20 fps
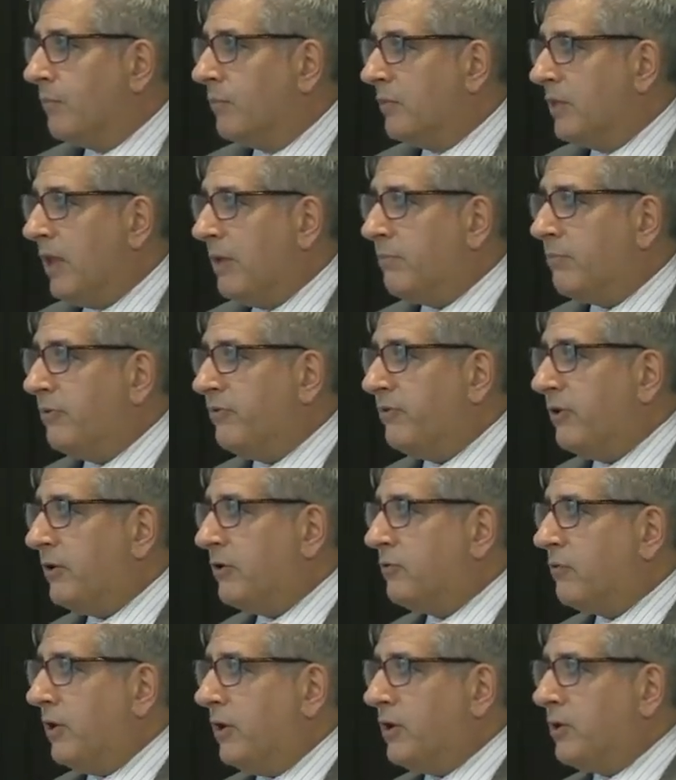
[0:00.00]
10%
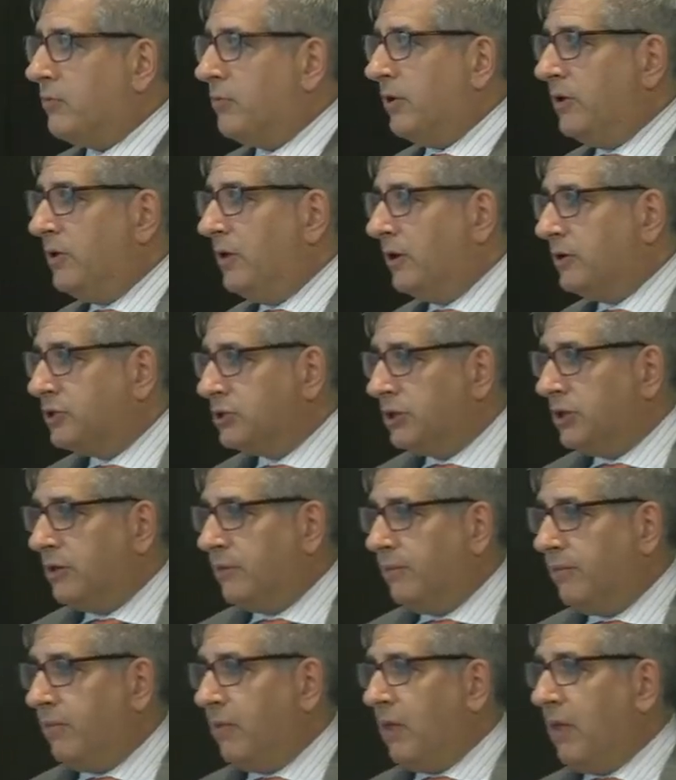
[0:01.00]
greater
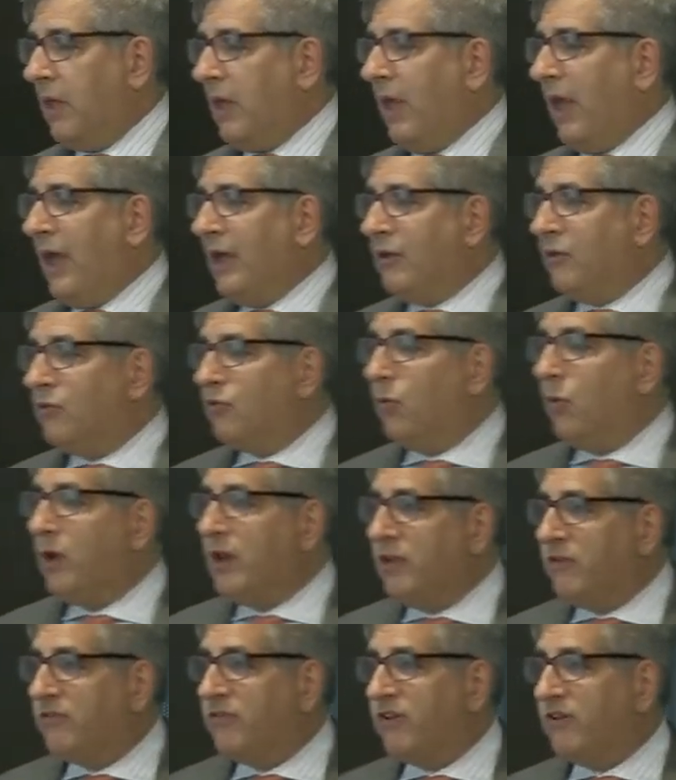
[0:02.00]
reduction, and
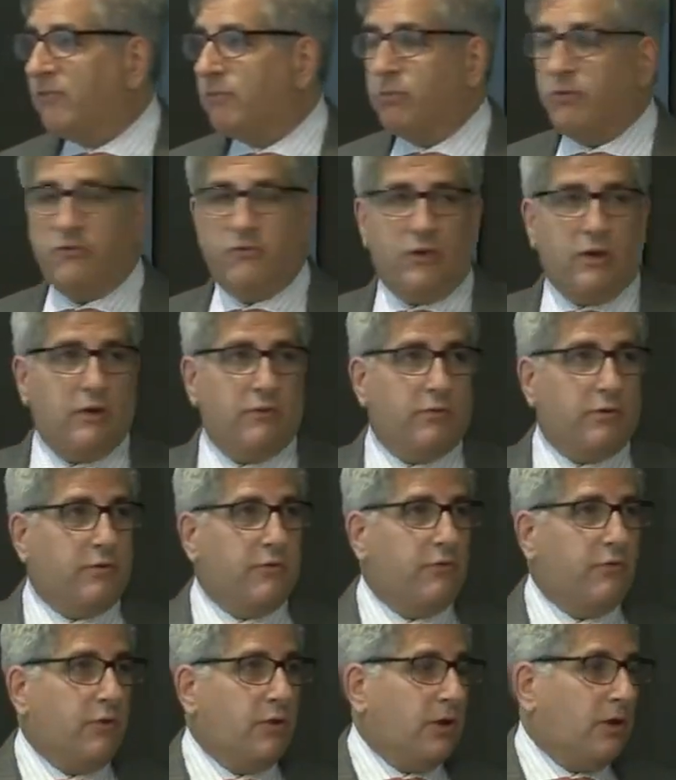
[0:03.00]
26% if they're
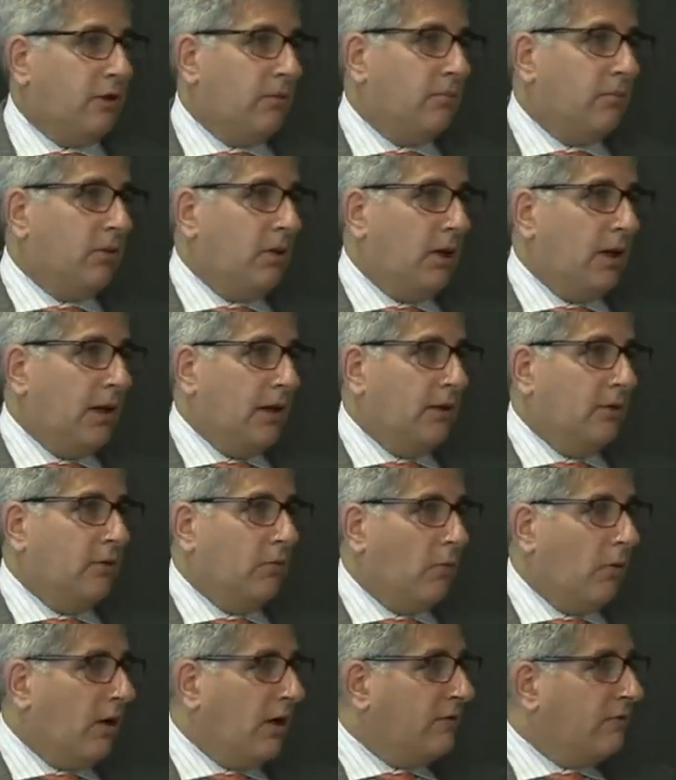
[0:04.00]
fully compliant.
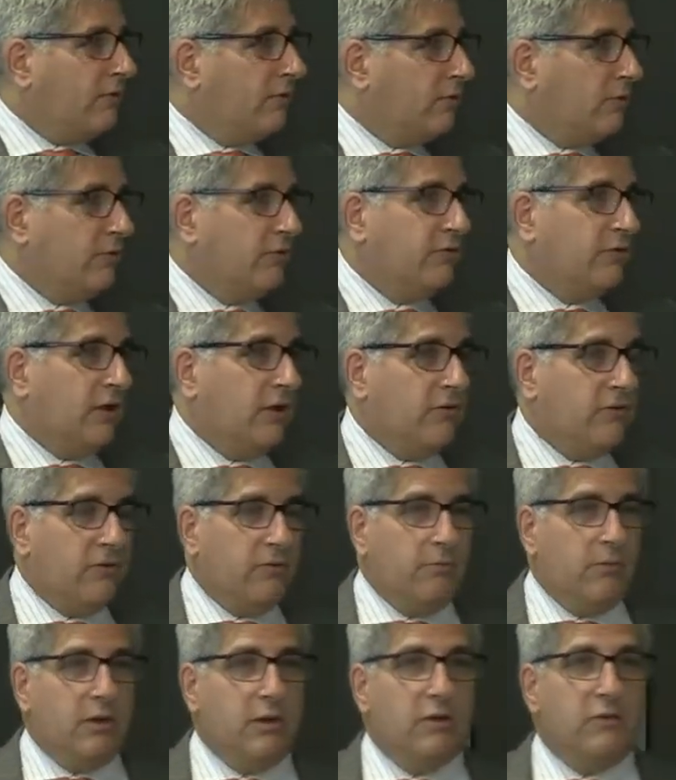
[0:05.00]
Why is there a
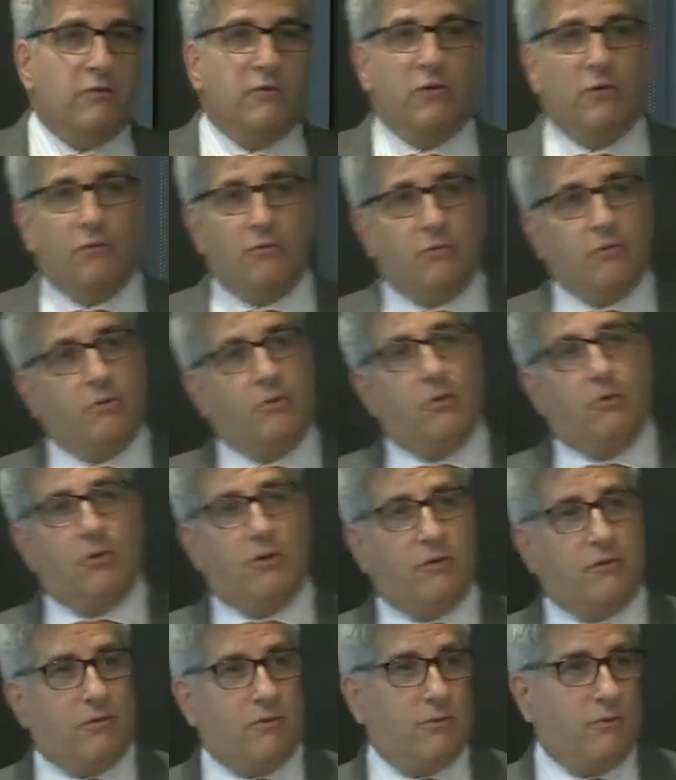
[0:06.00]
distinction? Because you do
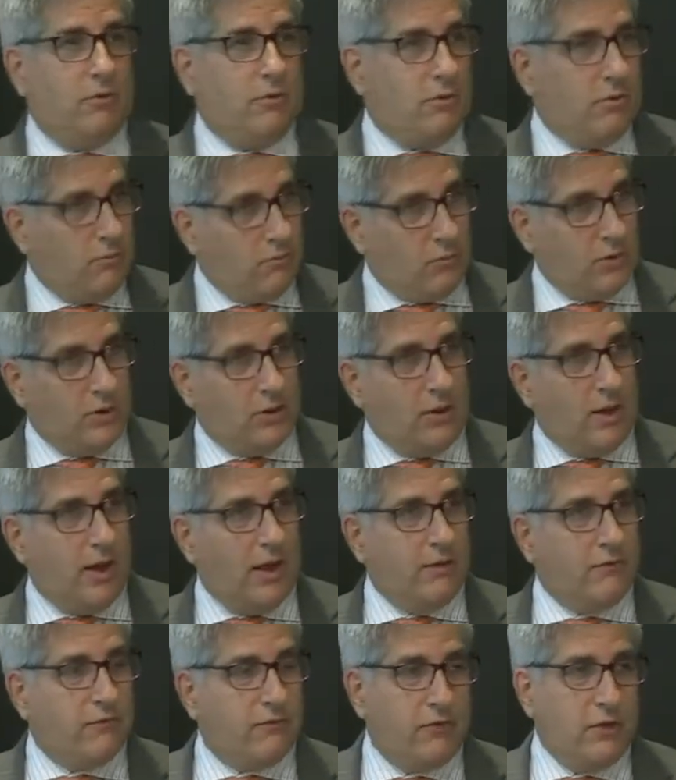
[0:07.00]
this in real
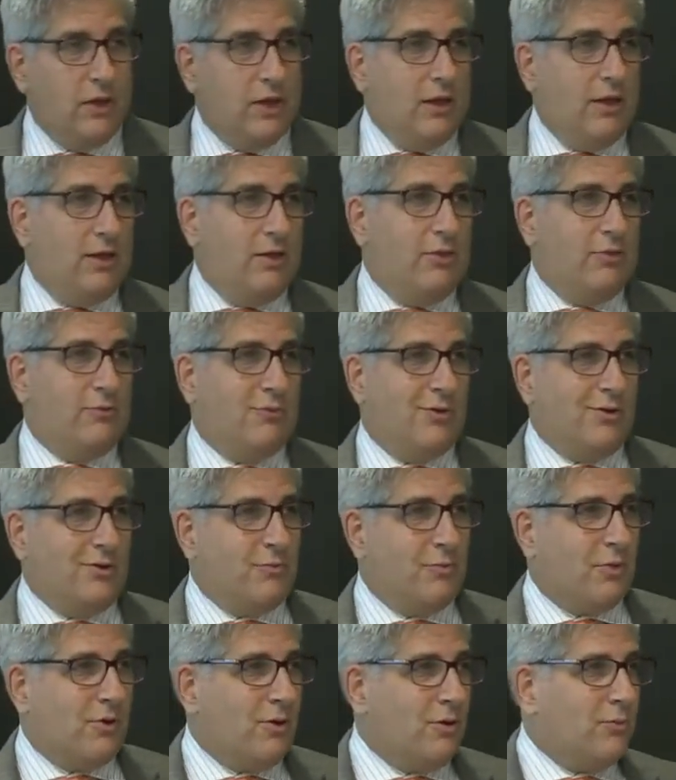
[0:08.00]
life, in the real
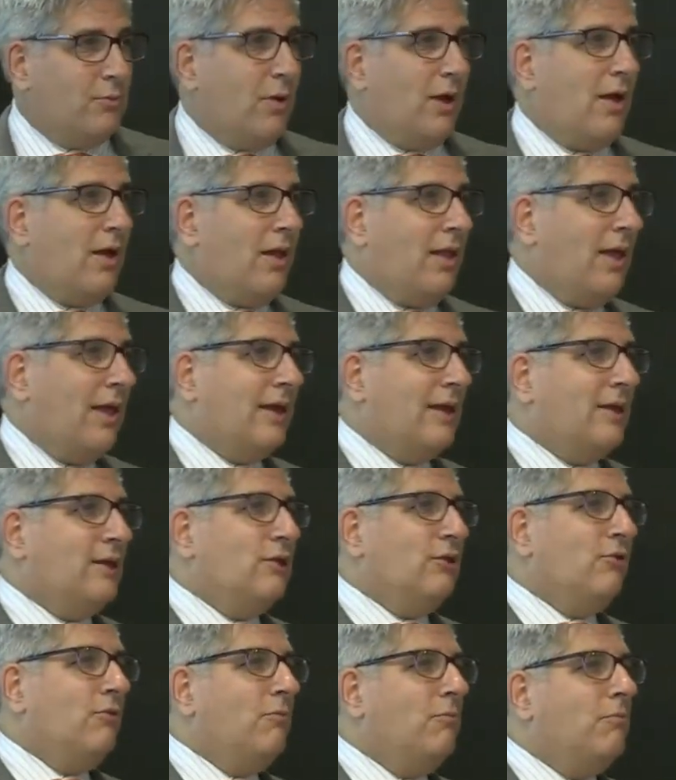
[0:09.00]
world. Well, I can
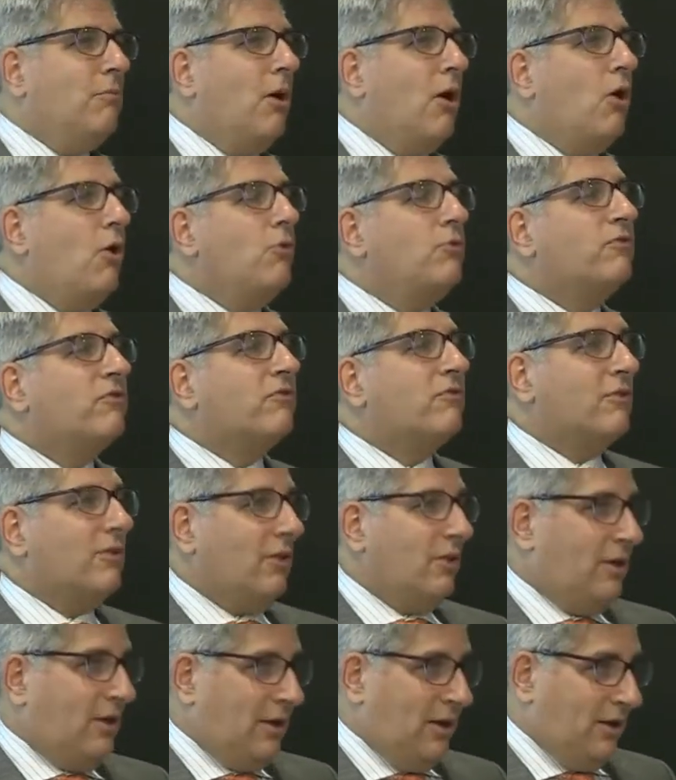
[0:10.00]
do
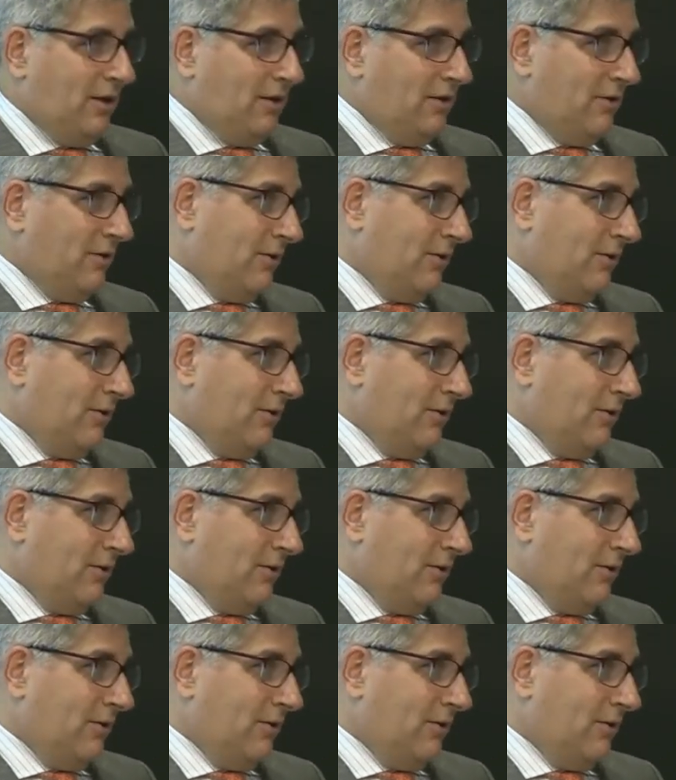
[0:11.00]
mostly